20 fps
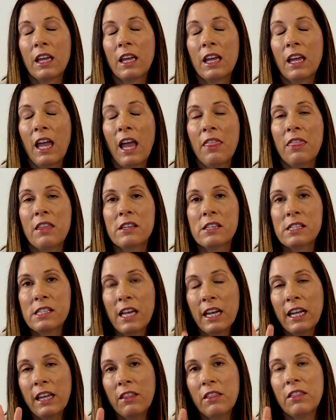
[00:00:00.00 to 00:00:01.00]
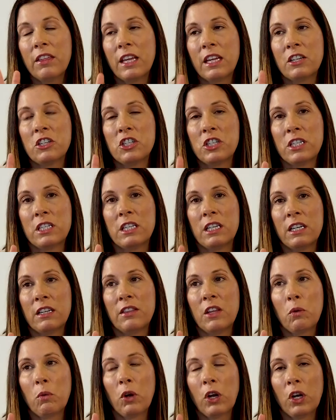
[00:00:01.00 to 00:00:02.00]
And the second thing she did
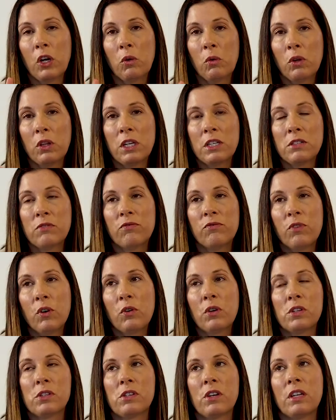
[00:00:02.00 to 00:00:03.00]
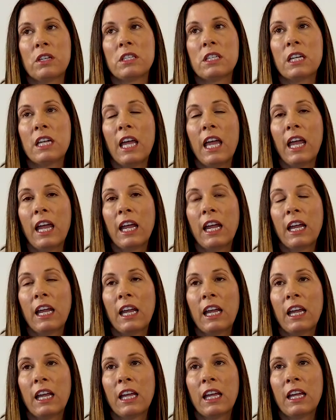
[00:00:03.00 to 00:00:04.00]
that we're going to really focus on today
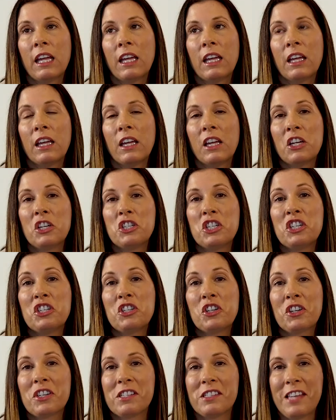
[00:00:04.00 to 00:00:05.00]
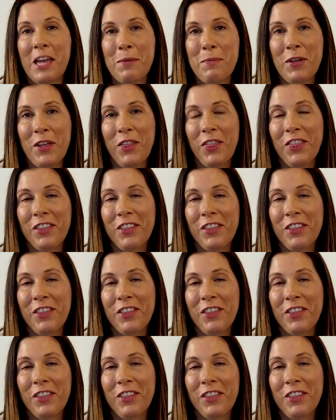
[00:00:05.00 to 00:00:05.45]
is she took Sabbath.